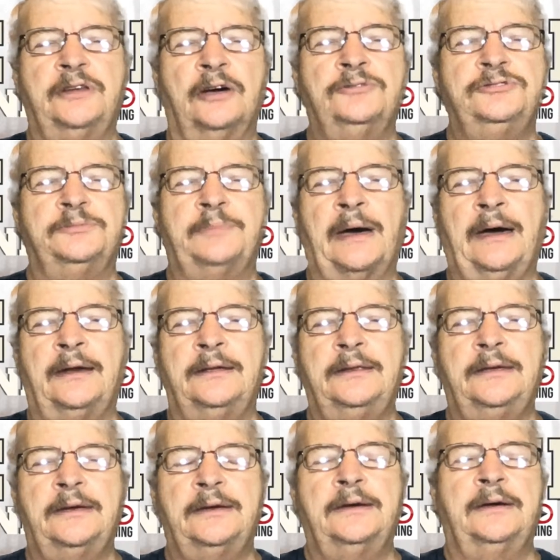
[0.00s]
knows about it
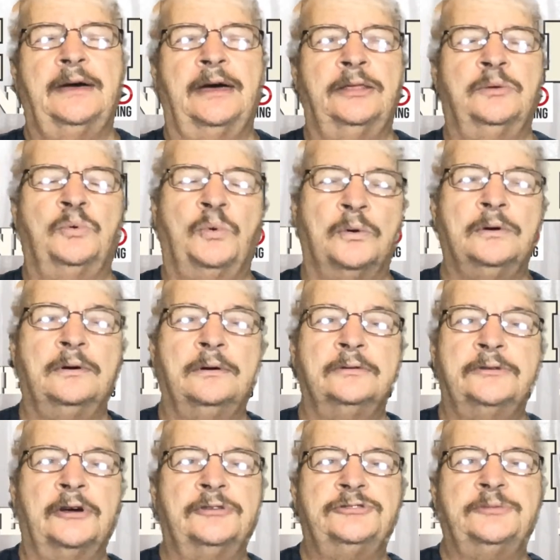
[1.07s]
and the world
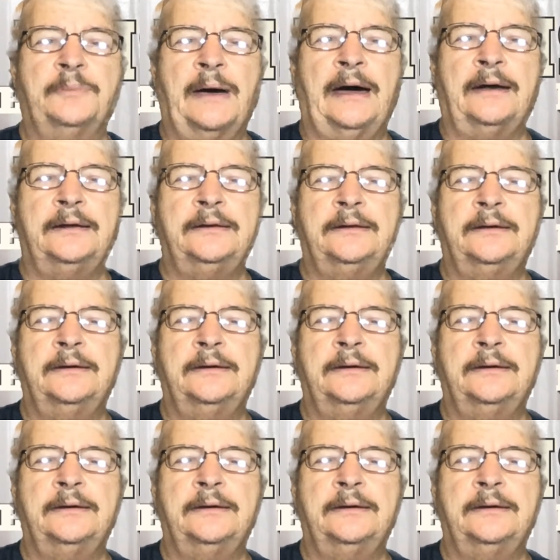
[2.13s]
knows about it.